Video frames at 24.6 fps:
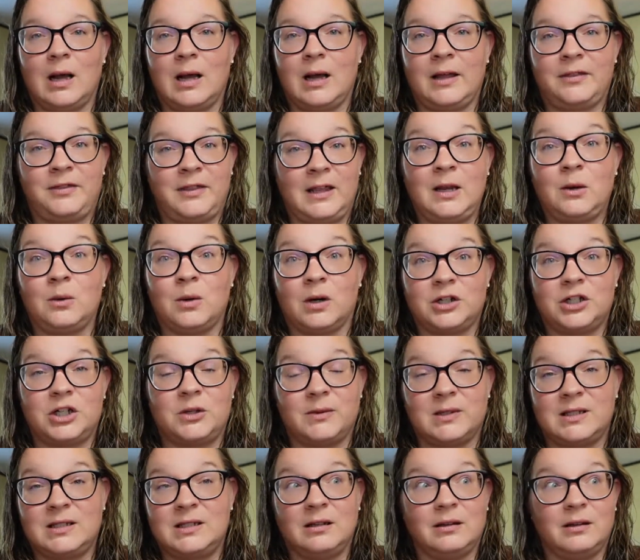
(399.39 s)
I think, while she
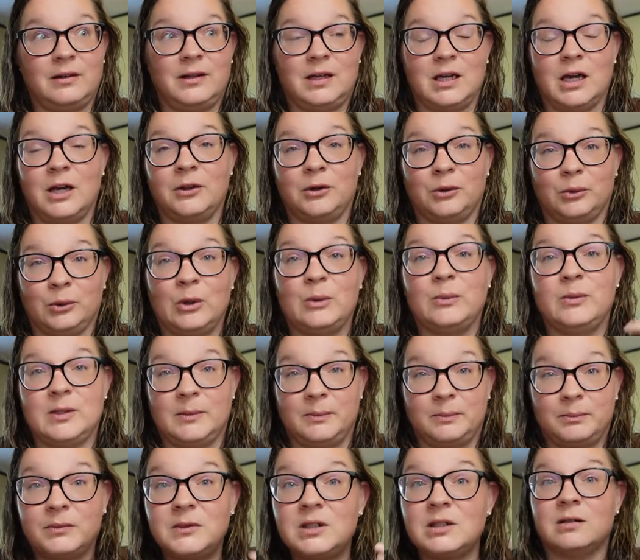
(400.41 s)
was still in the other room
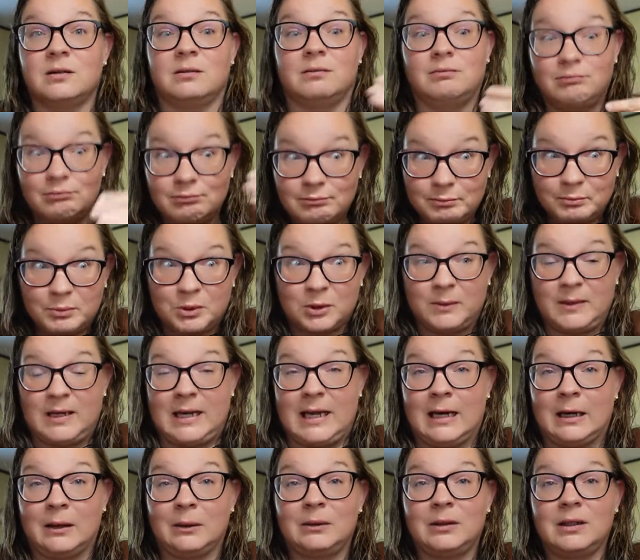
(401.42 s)
to put me
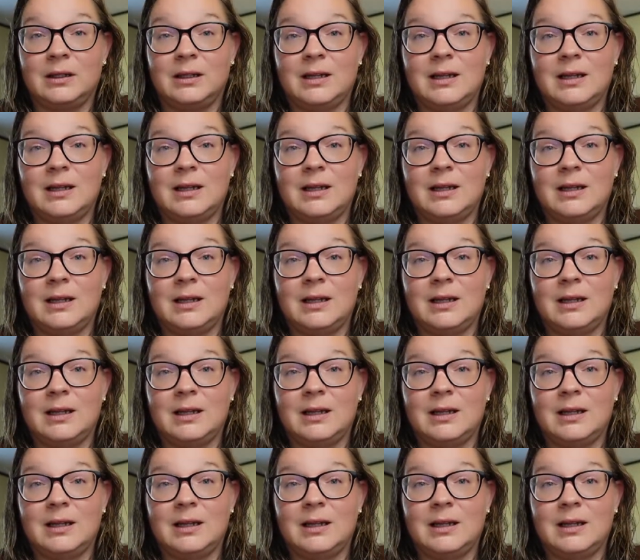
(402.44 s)
out.